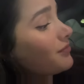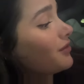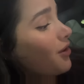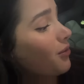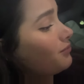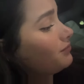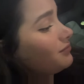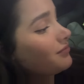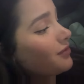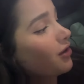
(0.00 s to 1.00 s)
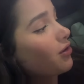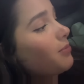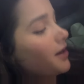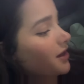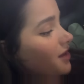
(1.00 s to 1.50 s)
no. We're not, going
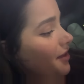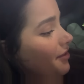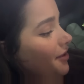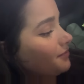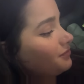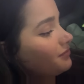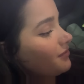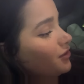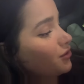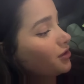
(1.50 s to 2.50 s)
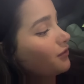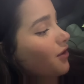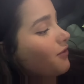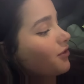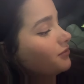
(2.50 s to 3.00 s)
back again? in that line. It took us forever.